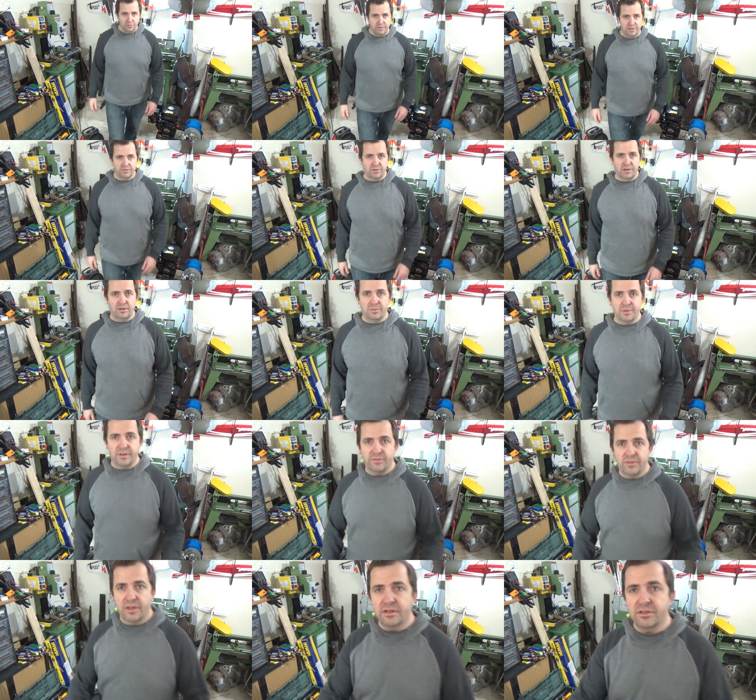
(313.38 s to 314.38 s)
in for a little bit for
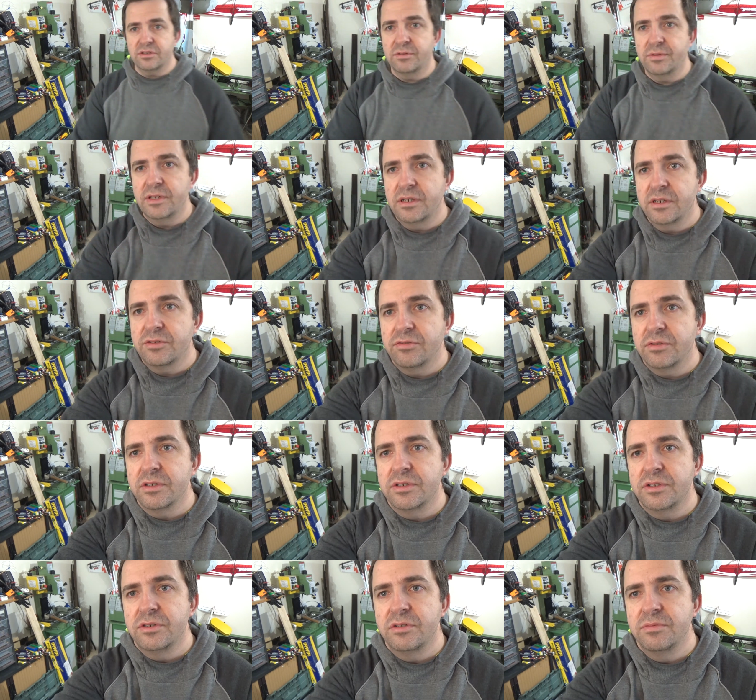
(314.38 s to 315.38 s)
that, shall we? Let's try and
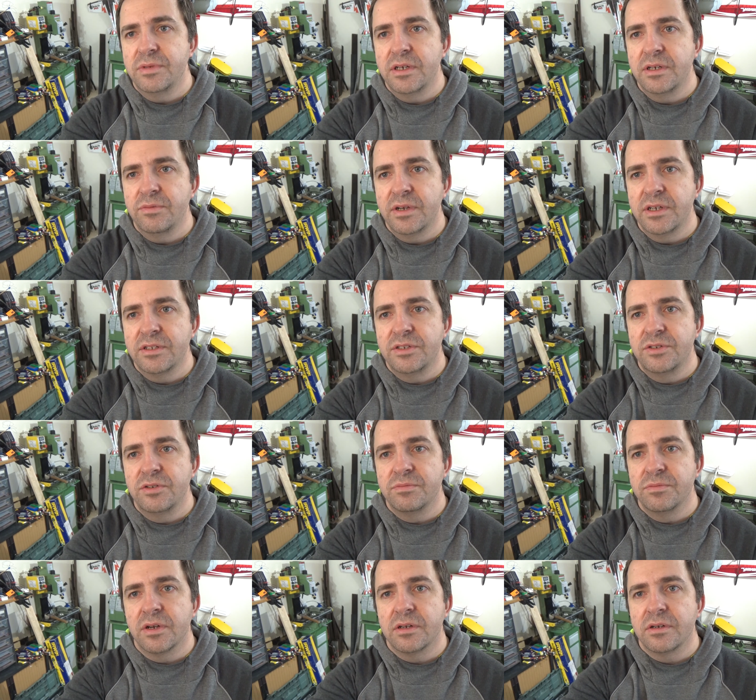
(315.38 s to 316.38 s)
zoom in. Where's the zoom
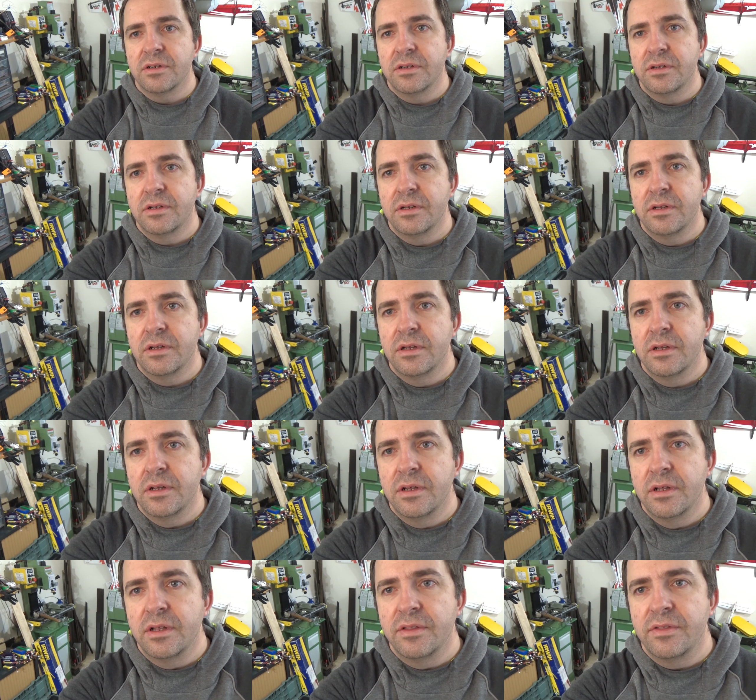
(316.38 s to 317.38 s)
button?
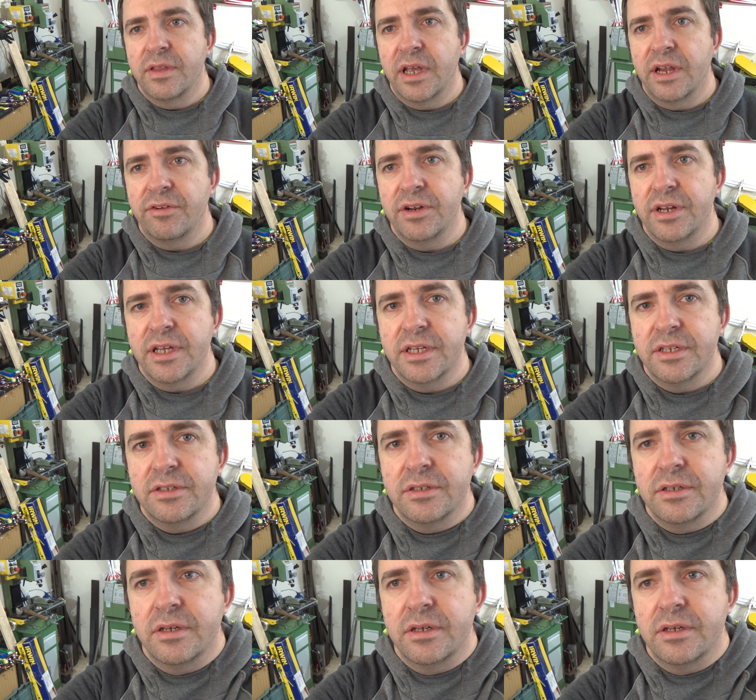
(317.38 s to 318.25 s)
There it is.